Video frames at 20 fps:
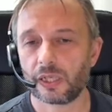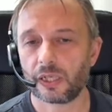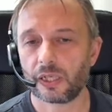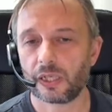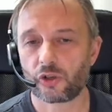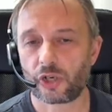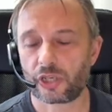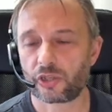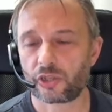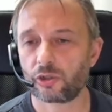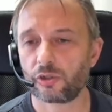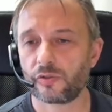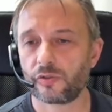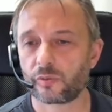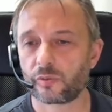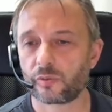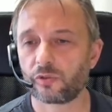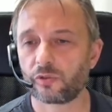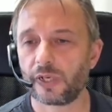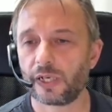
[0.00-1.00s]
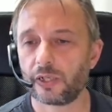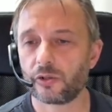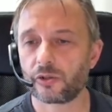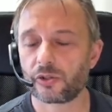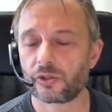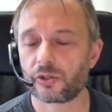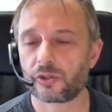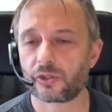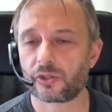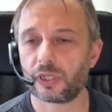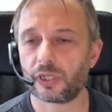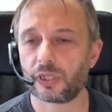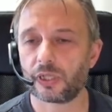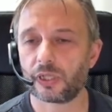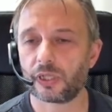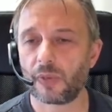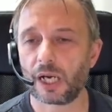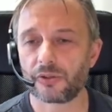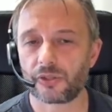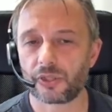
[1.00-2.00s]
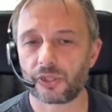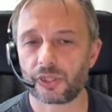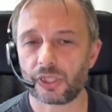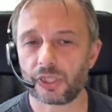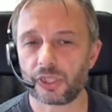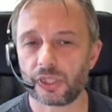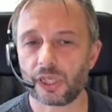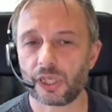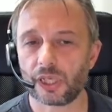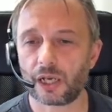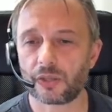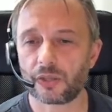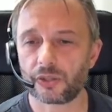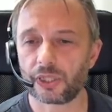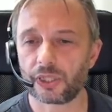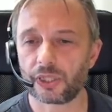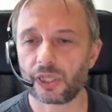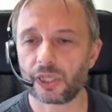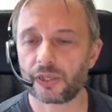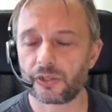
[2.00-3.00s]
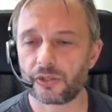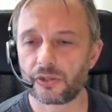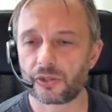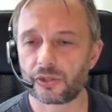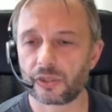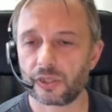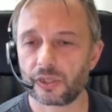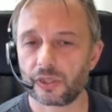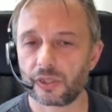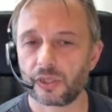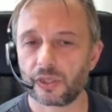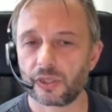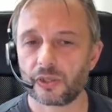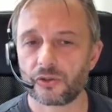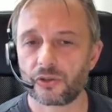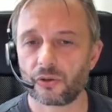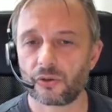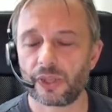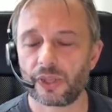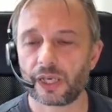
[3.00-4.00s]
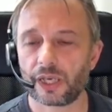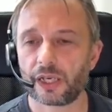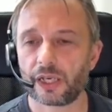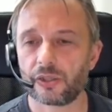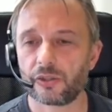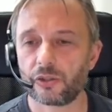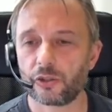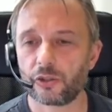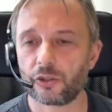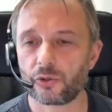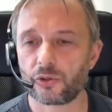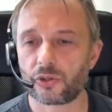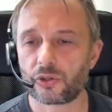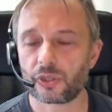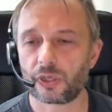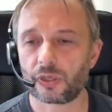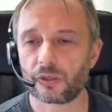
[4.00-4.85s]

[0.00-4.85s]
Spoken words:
trust service providers under eIDAS, so they can use